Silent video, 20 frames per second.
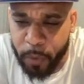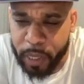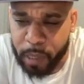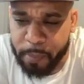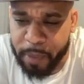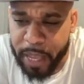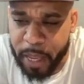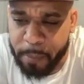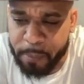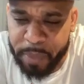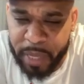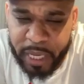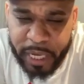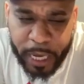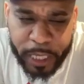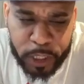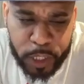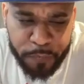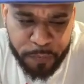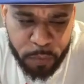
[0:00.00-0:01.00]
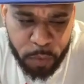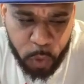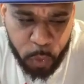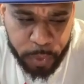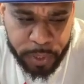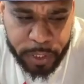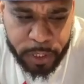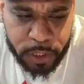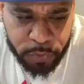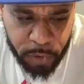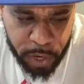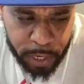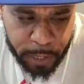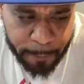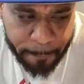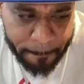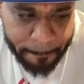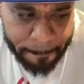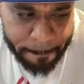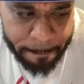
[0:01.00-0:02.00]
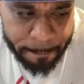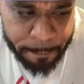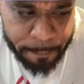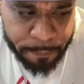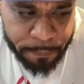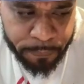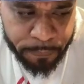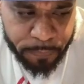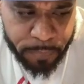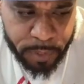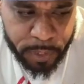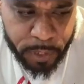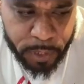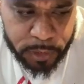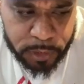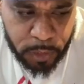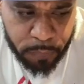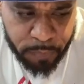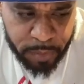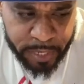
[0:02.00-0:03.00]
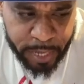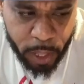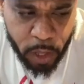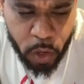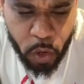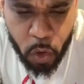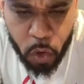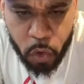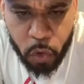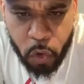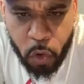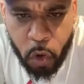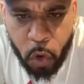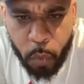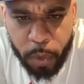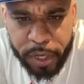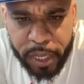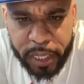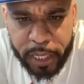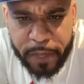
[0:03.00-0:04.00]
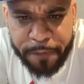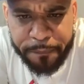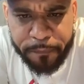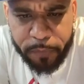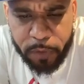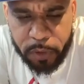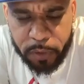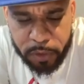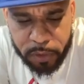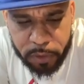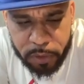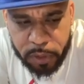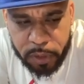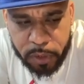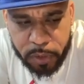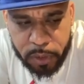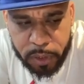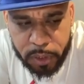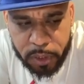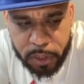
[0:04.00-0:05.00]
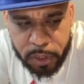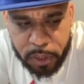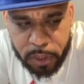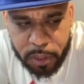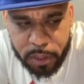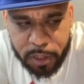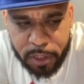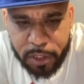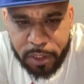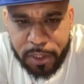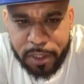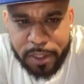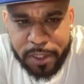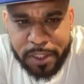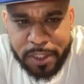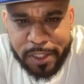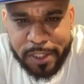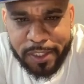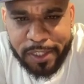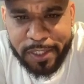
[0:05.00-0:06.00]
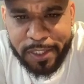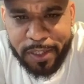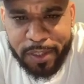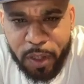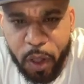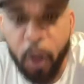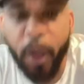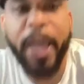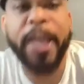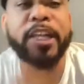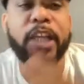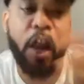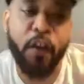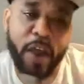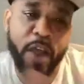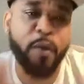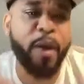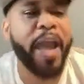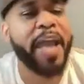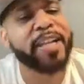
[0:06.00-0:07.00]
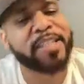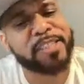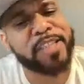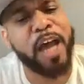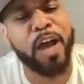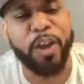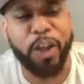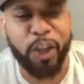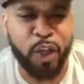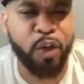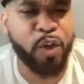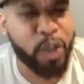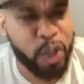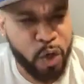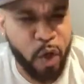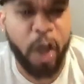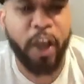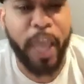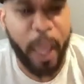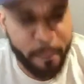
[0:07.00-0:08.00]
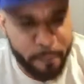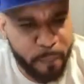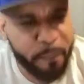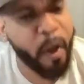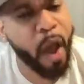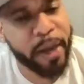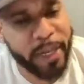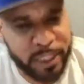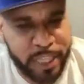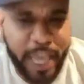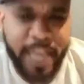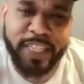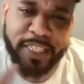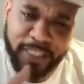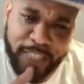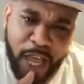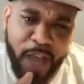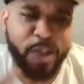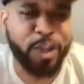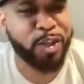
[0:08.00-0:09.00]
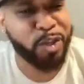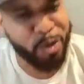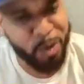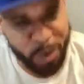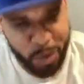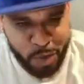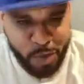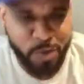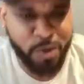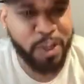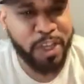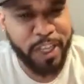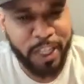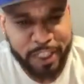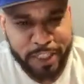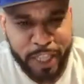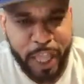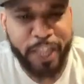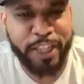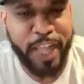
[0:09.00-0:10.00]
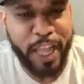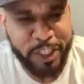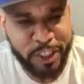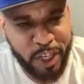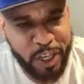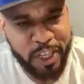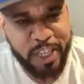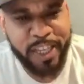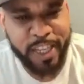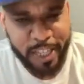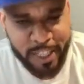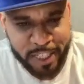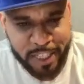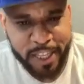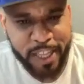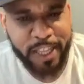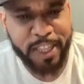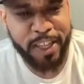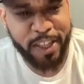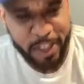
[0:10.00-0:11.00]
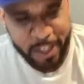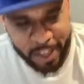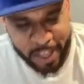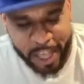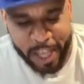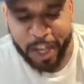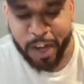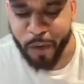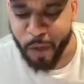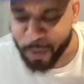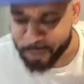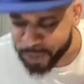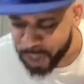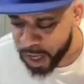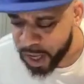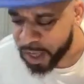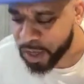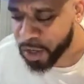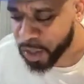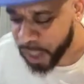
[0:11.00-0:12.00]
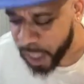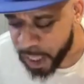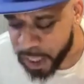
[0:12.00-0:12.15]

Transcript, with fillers: quick, man. Being that you're from Queens, right, and stuff like that. What, what, what you mean Queens? It's it's H Town. Oh, H, all right. Well, H Town Q U. Okay, partners. H Town Q U. It's Let, L O M Don. It's East Side. H Town.